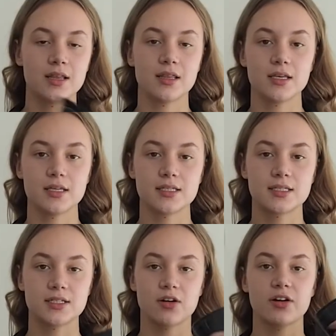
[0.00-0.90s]

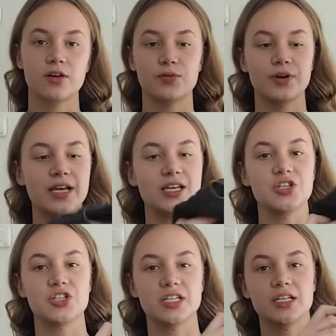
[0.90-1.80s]
these dark grey
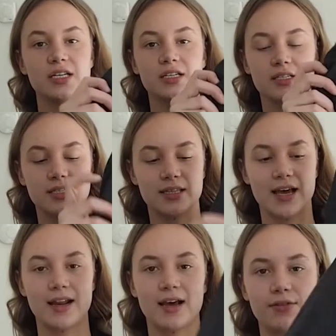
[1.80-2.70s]
jeans
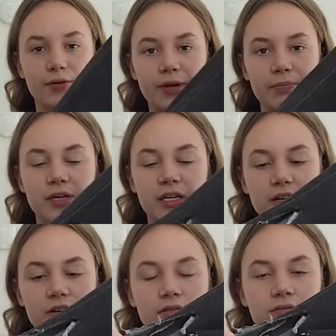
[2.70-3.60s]
that have a rip
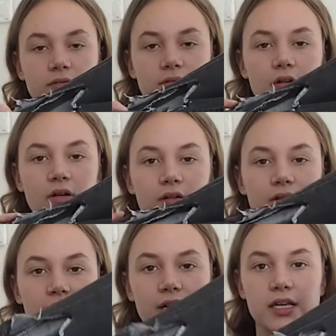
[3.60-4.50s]
here on
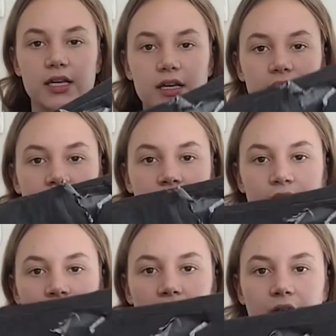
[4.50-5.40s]
the knee
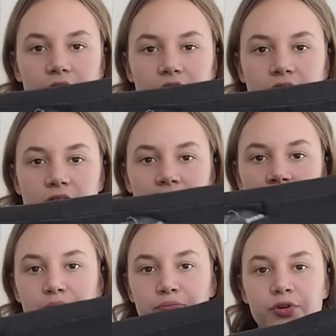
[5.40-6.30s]
and are just like
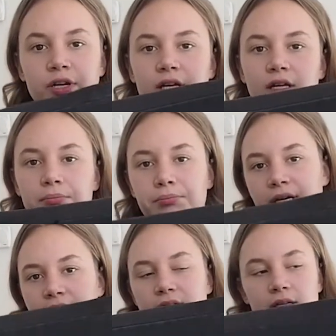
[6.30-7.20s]
pretty
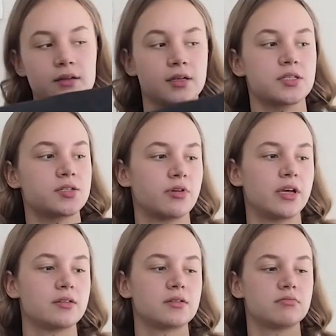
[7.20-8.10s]
basic, like
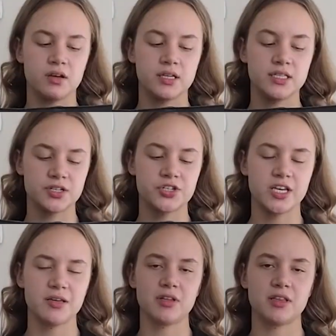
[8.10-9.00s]
straight. It's a
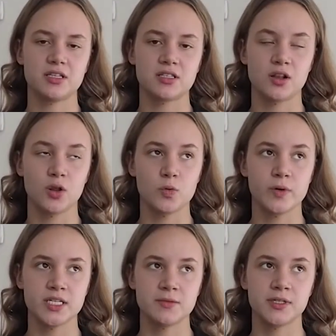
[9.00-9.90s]
shame that these are low
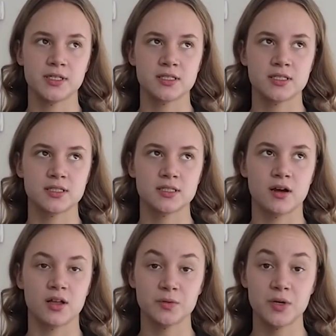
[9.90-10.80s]
waist, because
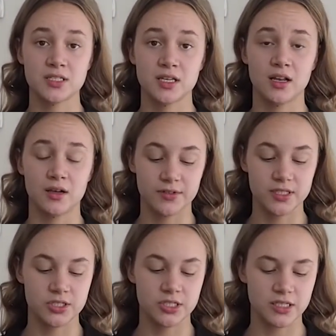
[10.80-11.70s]
otherwise I love
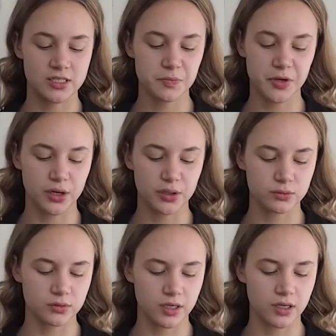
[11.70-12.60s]
these jeans, but I
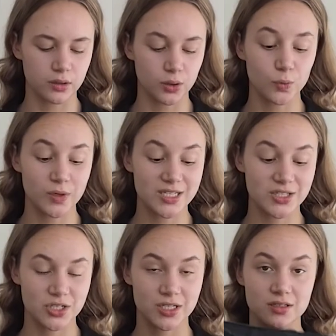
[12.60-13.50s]
don't like low
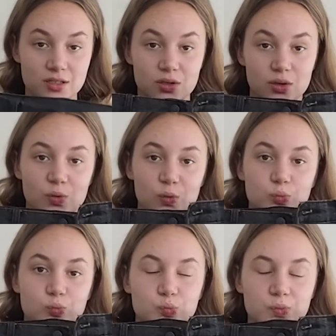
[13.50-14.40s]
waist jeans, so
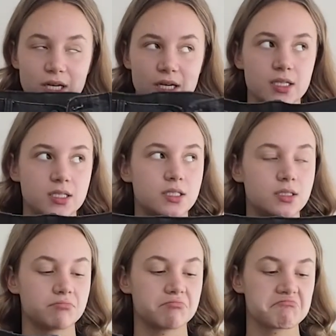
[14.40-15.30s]
that is
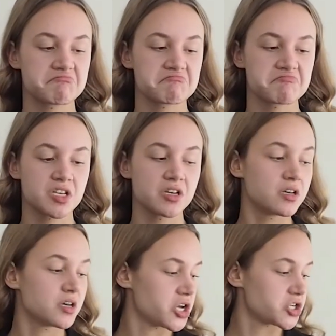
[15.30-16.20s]

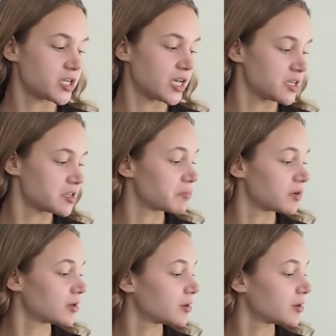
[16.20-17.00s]
a shame.